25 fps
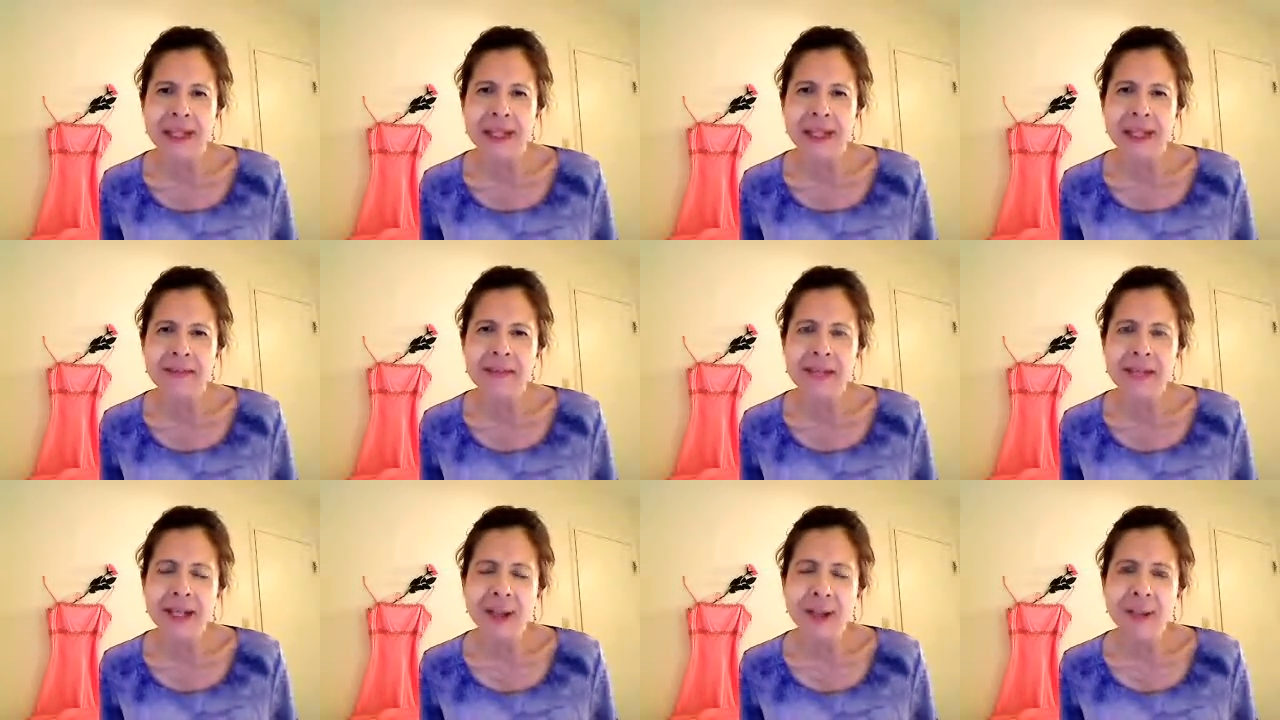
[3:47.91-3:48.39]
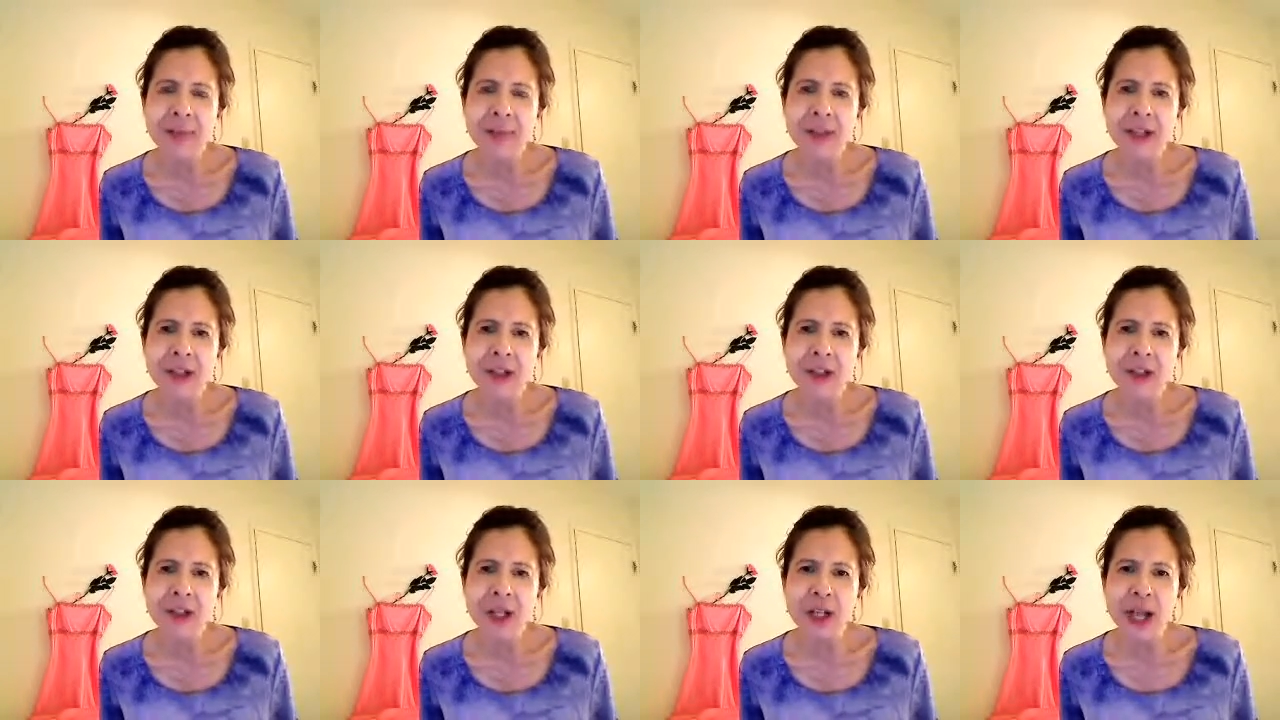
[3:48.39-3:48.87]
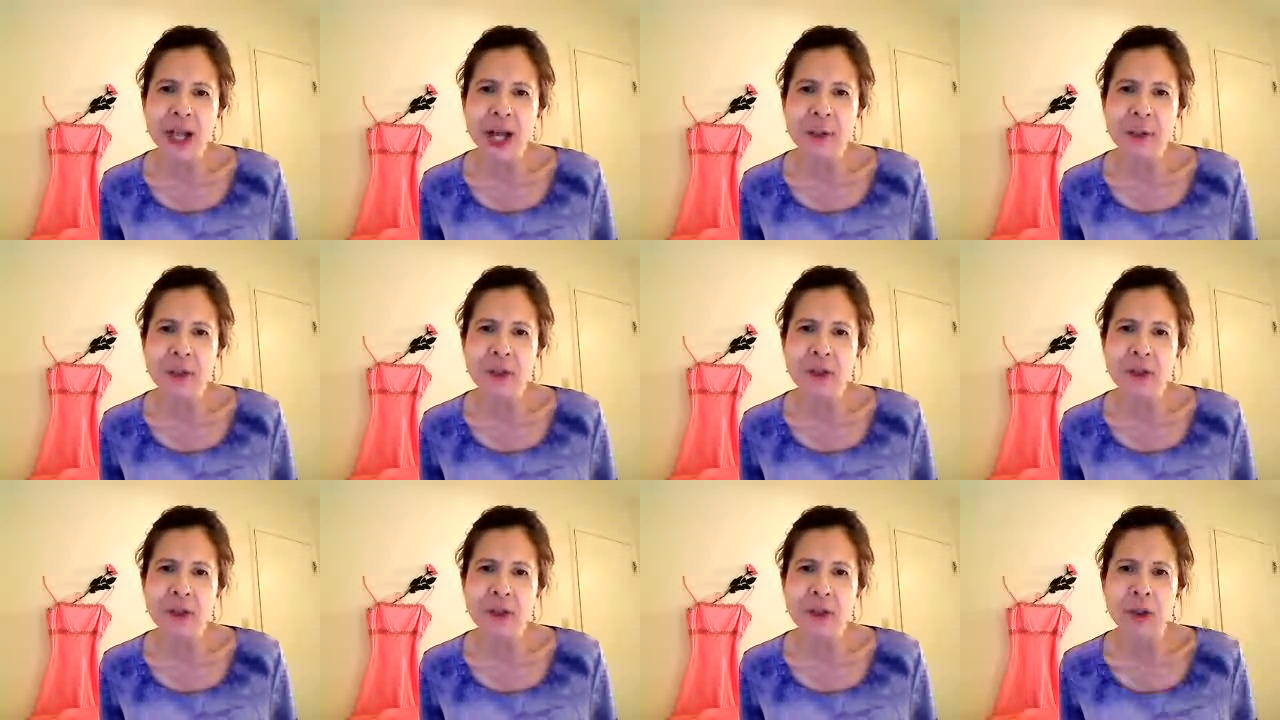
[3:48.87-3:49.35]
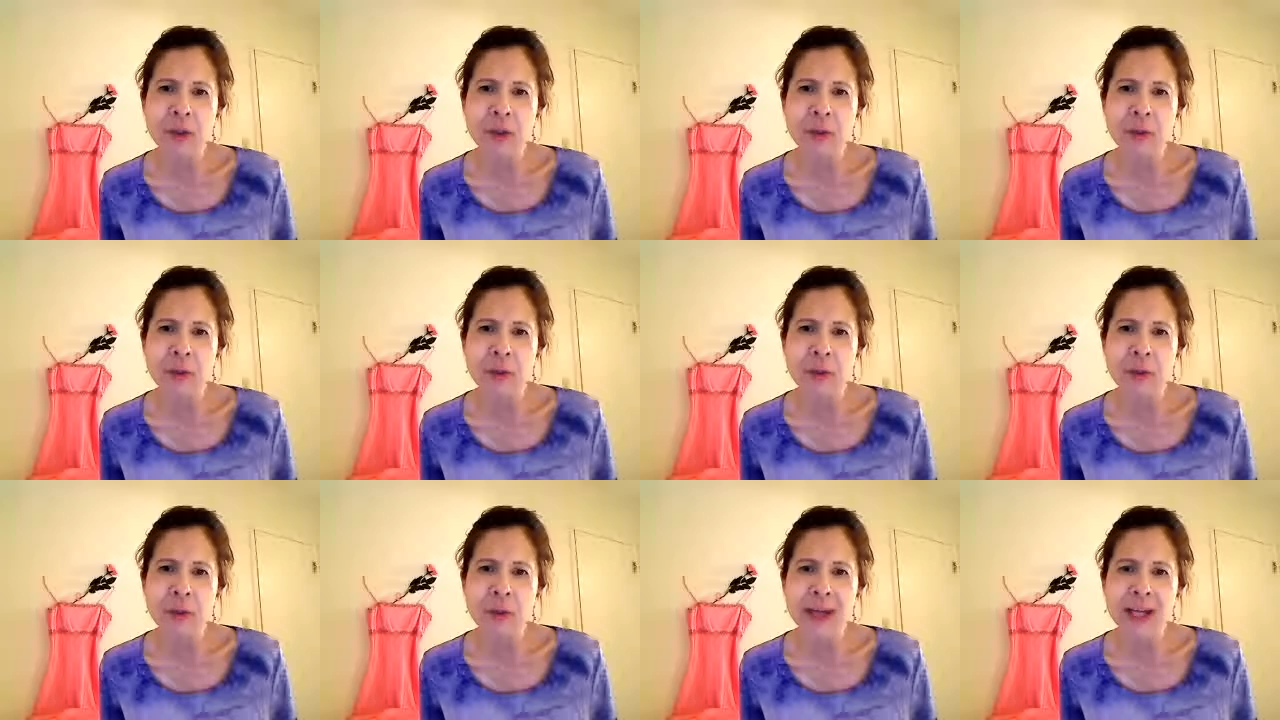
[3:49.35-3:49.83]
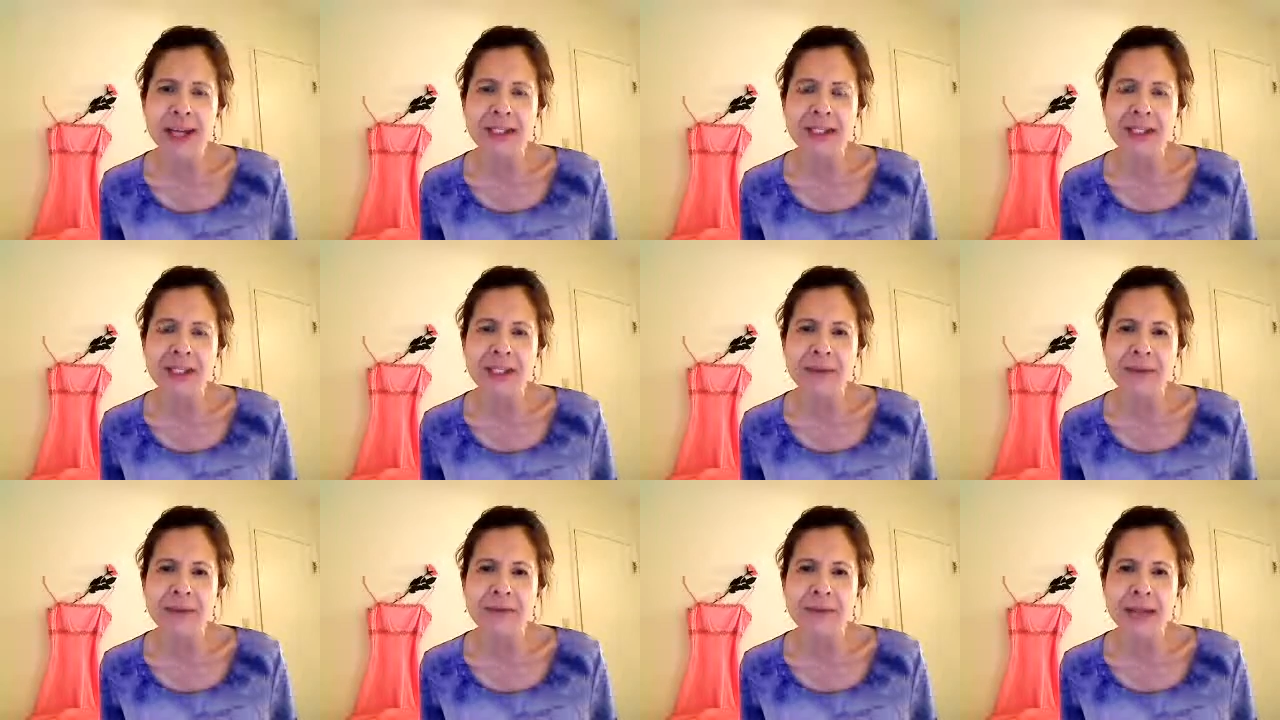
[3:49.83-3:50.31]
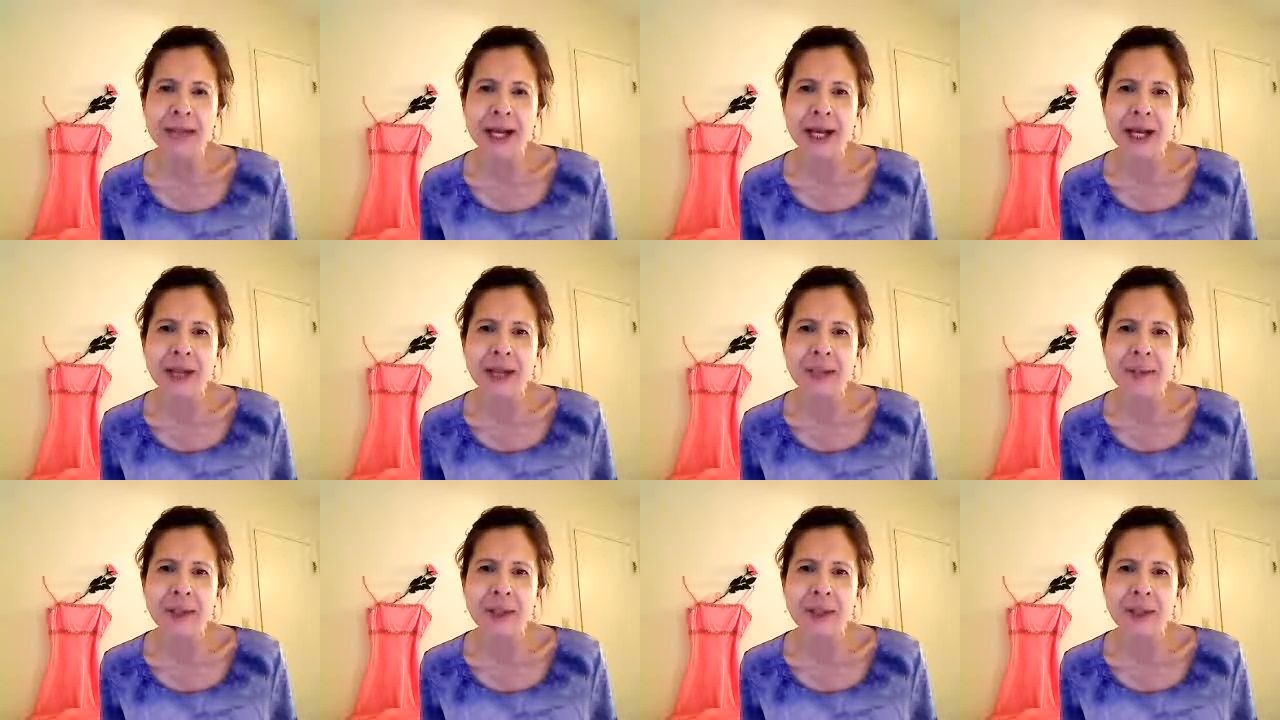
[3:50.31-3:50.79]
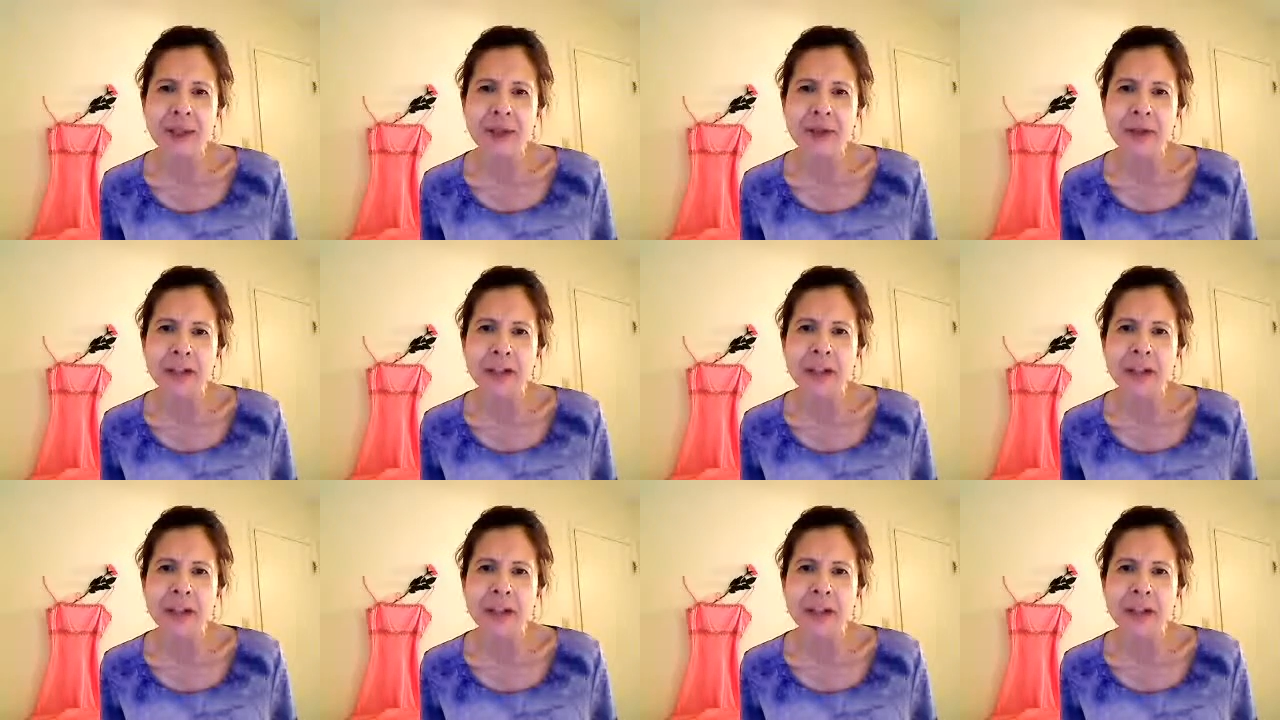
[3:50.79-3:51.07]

If something should happen to Brent and Vladimir,